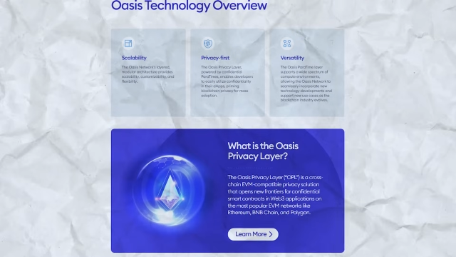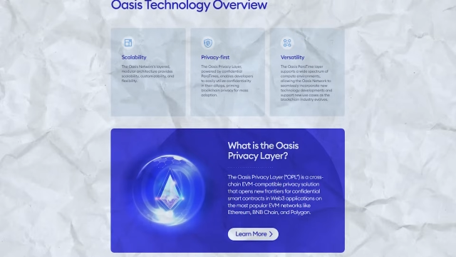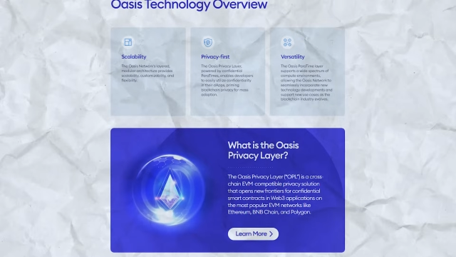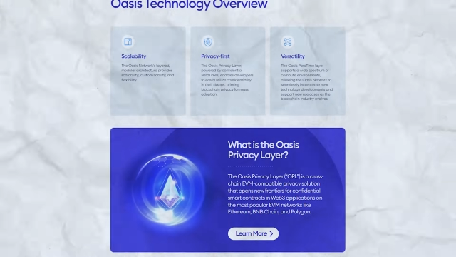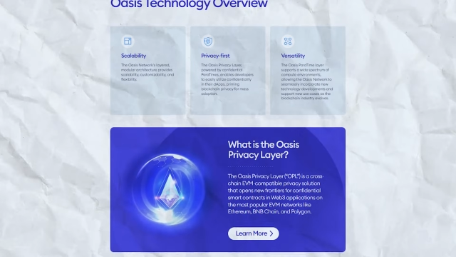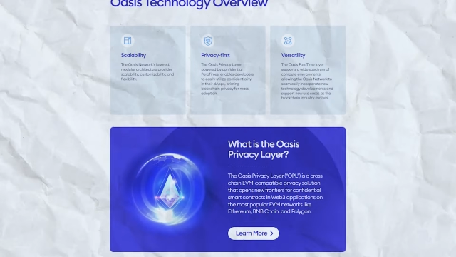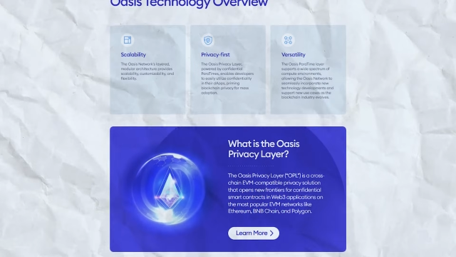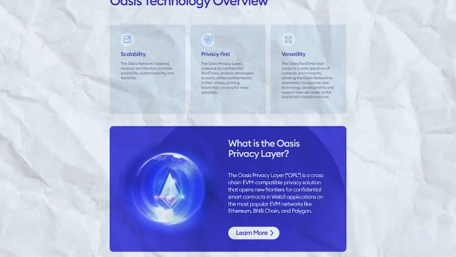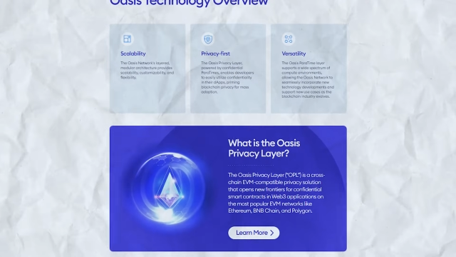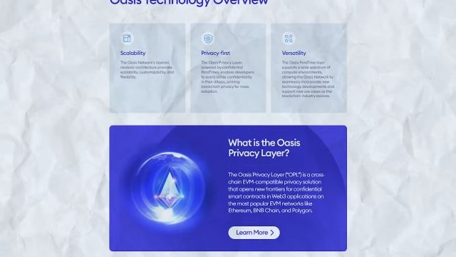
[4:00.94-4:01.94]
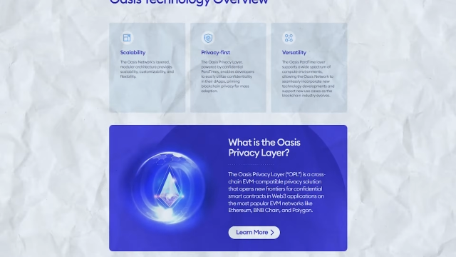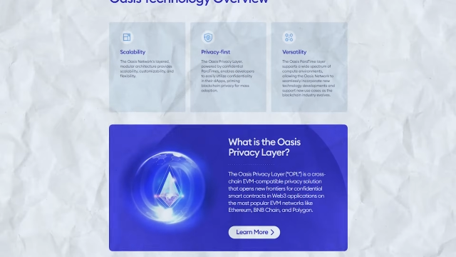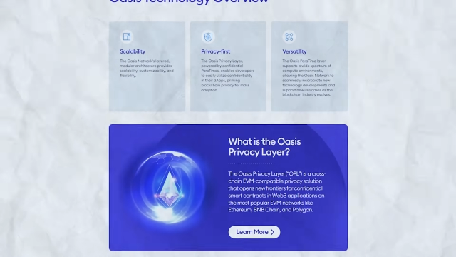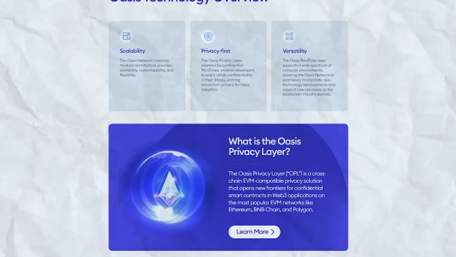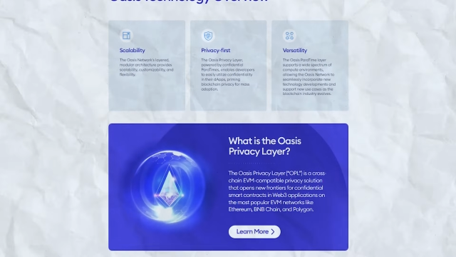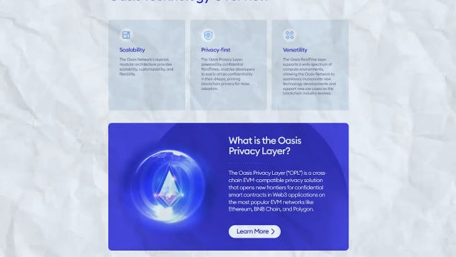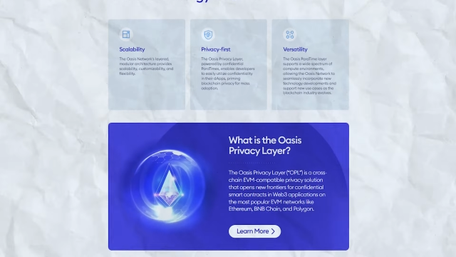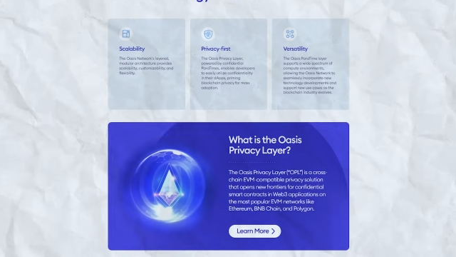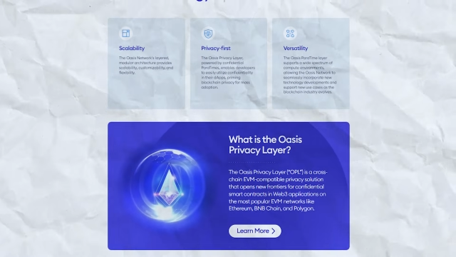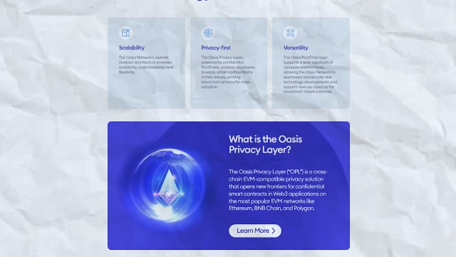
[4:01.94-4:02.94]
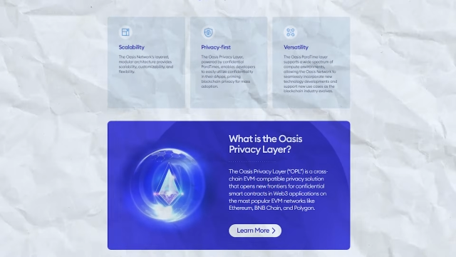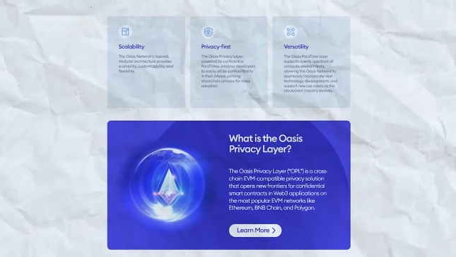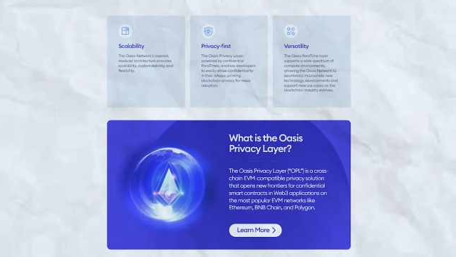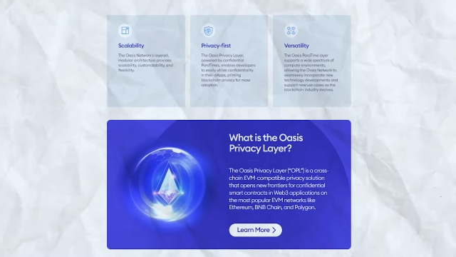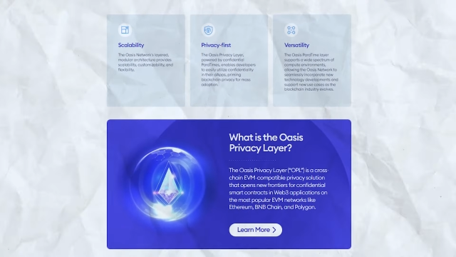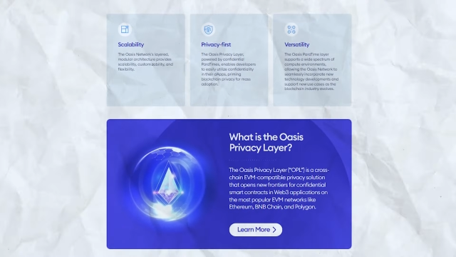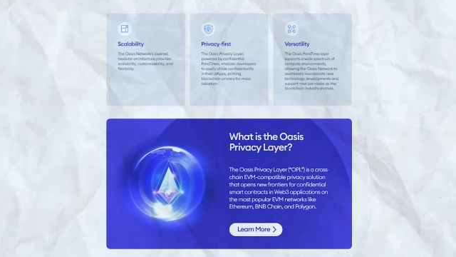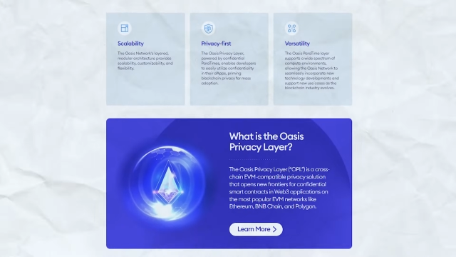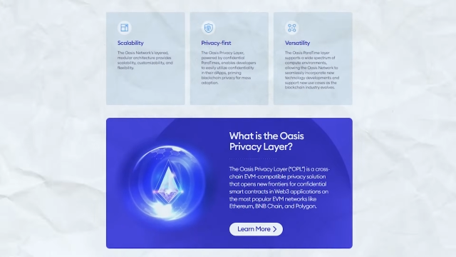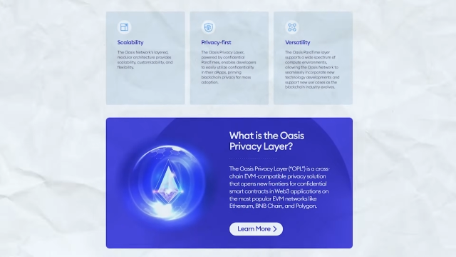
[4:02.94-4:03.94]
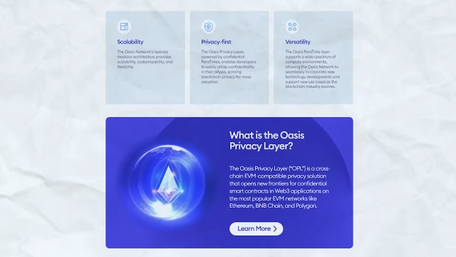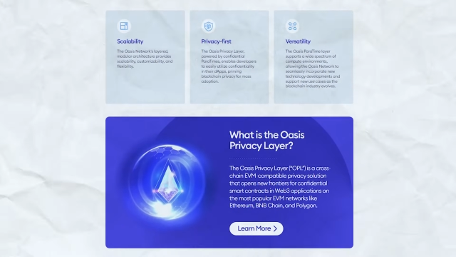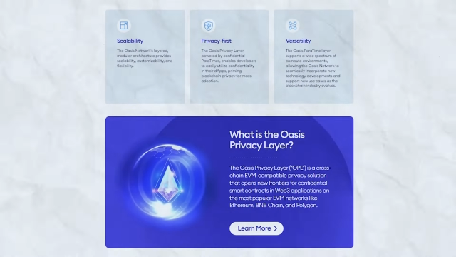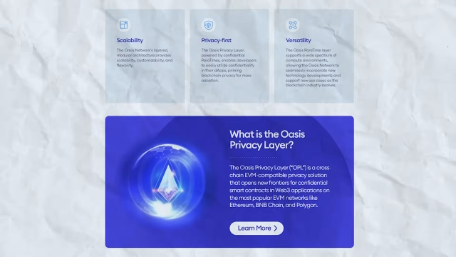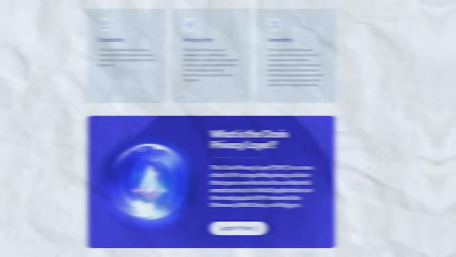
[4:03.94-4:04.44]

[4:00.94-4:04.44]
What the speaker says: No face is visible, so there are no lips to read.